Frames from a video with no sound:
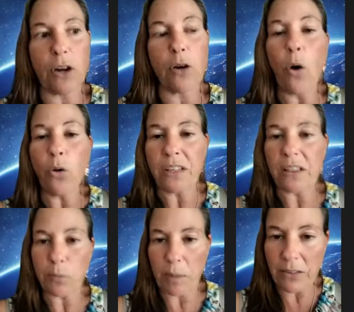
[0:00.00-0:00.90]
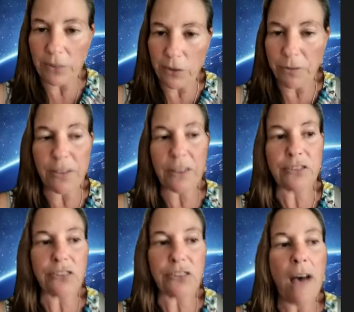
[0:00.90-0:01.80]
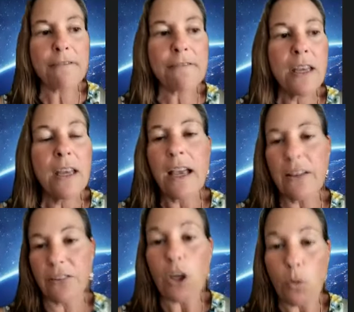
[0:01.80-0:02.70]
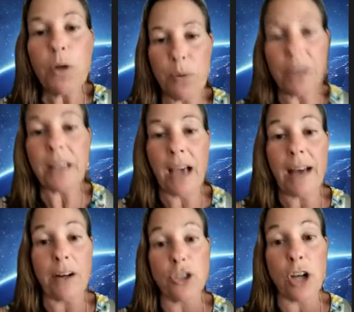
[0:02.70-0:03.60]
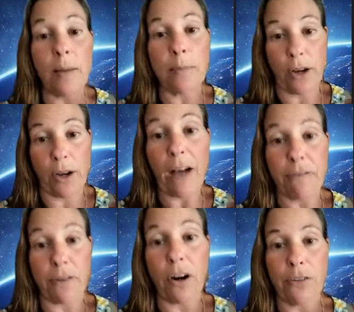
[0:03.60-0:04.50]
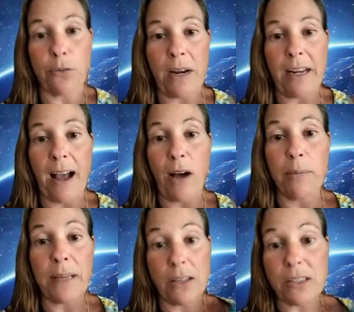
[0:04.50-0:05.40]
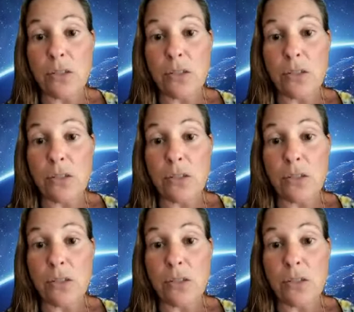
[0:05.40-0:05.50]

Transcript: are holding spaces for this stuff is like we really got our job cut out for us right now oh, because